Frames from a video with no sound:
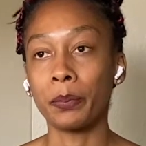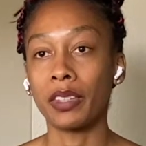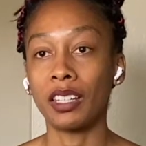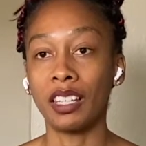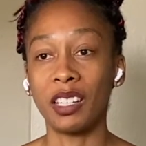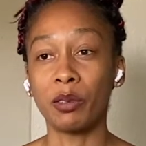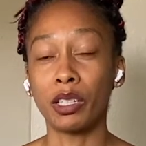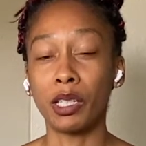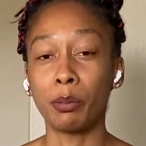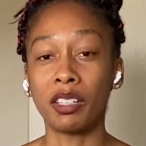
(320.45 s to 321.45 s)
He
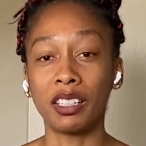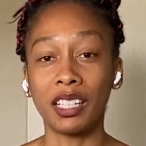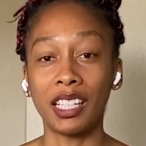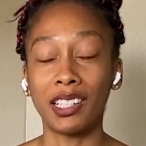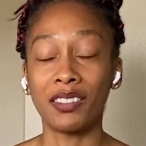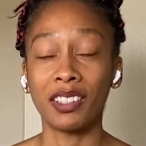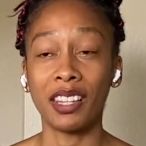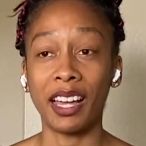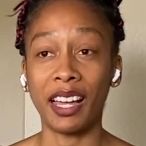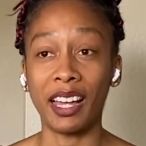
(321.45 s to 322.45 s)
really believed
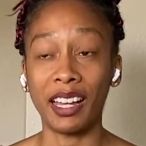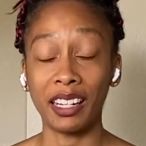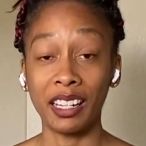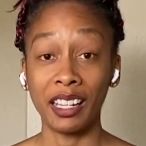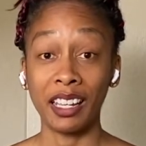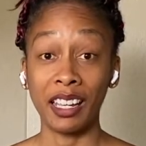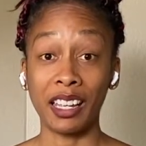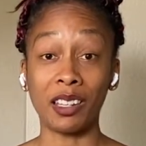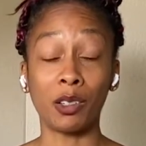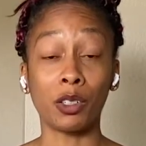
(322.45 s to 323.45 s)
that
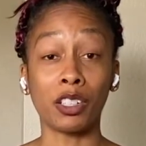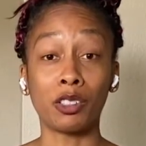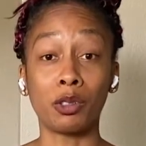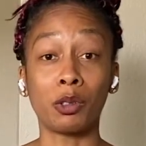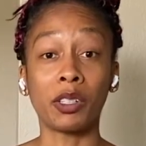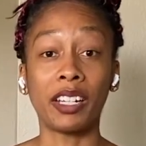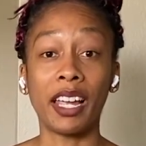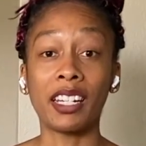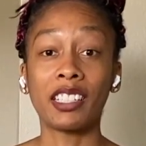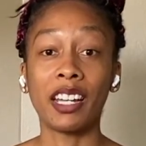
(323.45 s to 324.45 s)
in order to
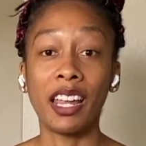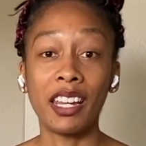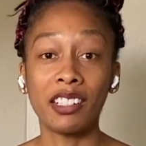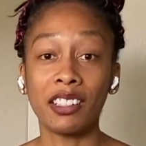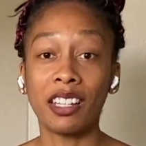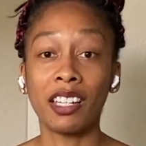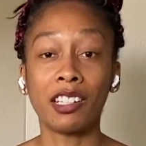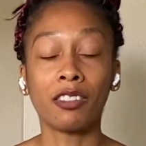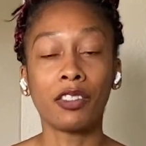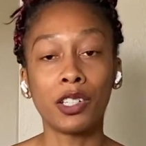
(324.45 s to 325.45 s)
create change in the
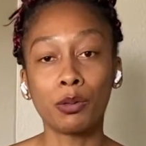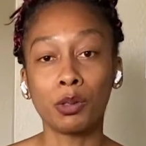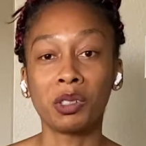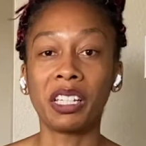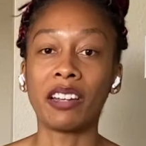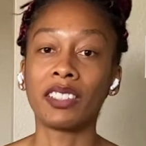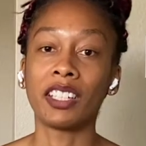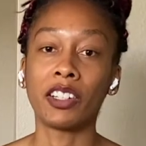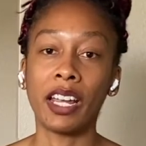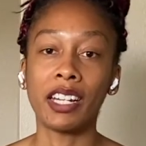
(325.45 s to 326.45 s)
individual, you have to
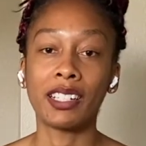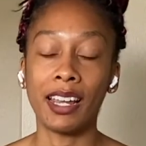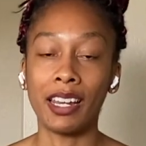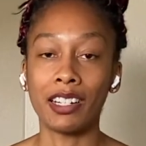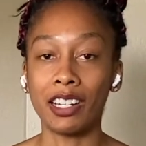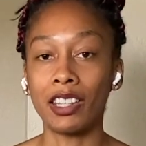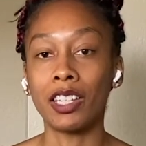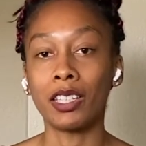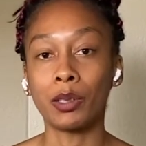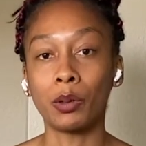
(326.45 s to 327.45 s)
create change in the
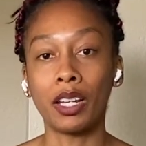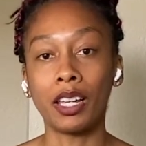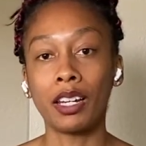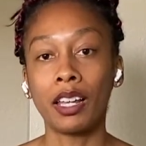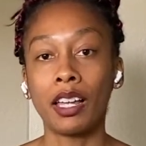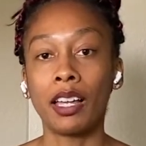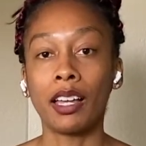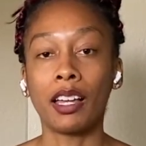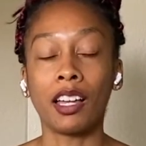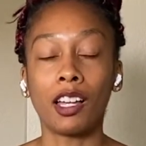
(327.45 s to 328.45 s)
unit.
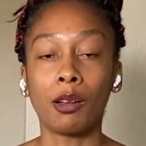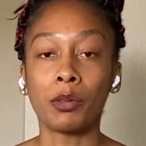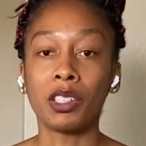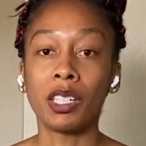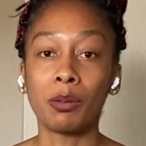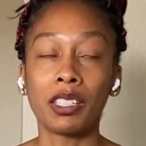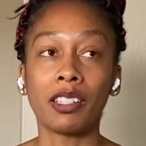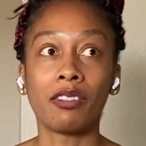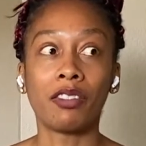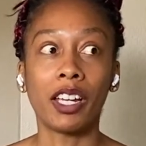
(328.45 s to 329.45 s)
So he was a
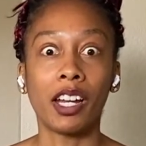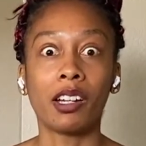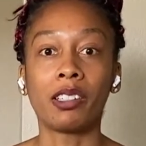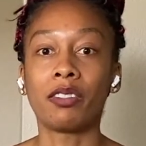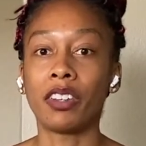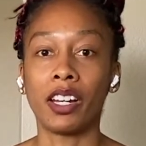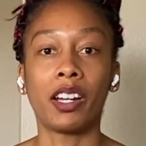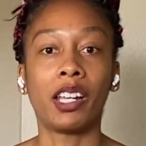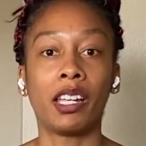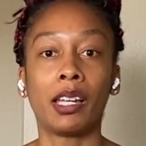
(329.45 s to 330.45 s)
very,
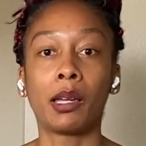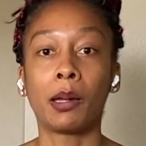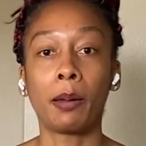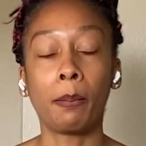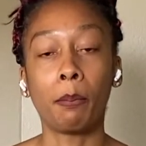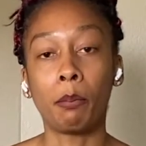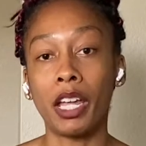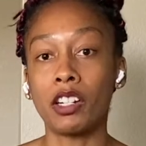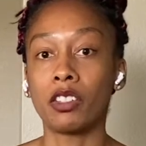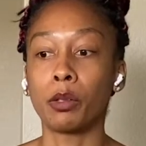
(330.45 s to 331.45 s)
very
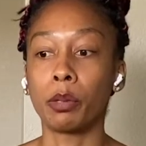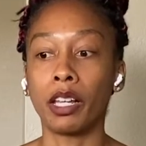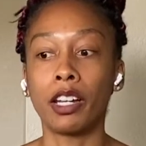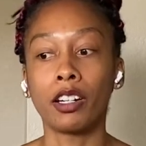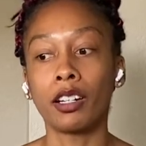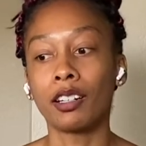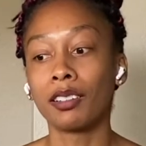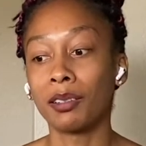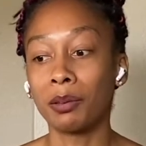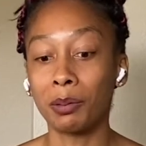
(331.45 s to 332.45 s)
major player
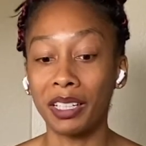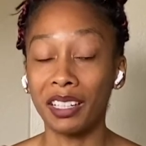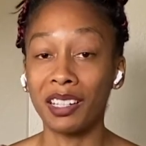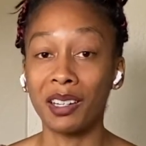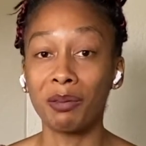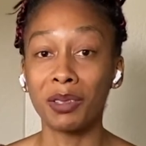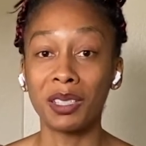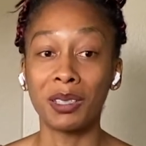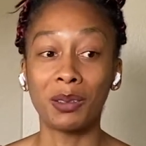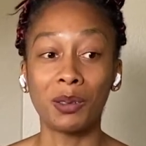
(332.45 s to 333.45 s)
when it comes
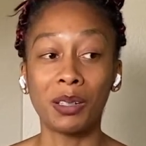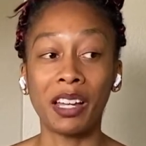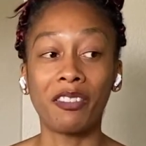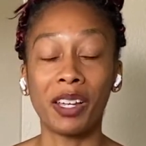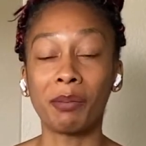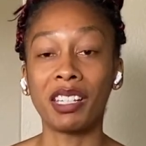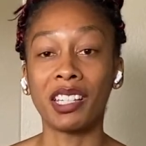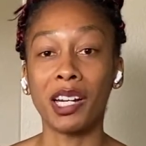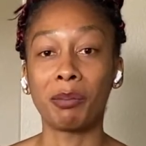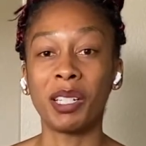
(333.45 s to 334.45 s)
to like family
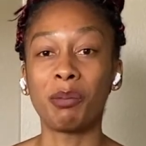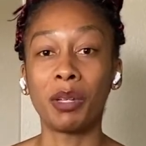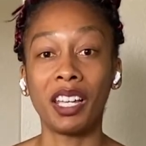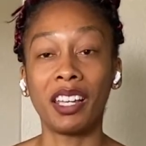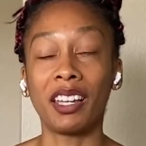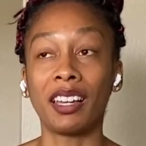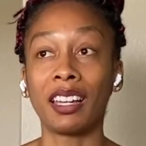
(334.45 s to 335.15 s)
therapy being